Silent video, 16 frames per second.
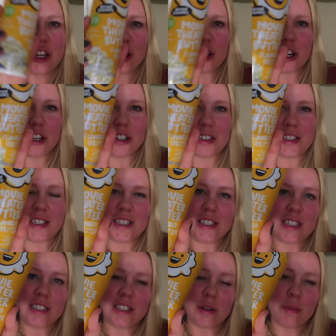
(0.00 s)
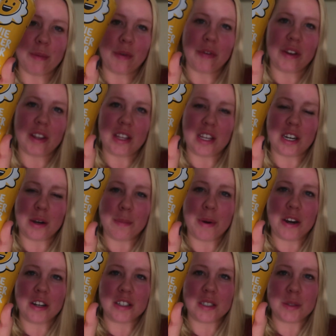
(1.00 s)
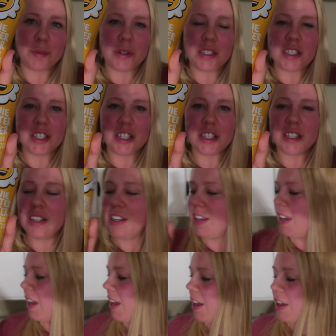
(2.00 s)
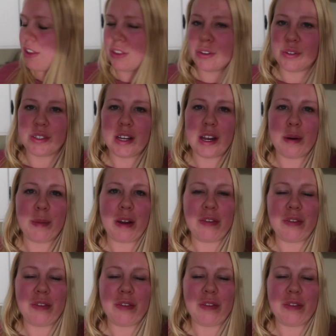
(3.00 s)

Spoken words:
Colonel Season's movie theater butter spritzer. Those are my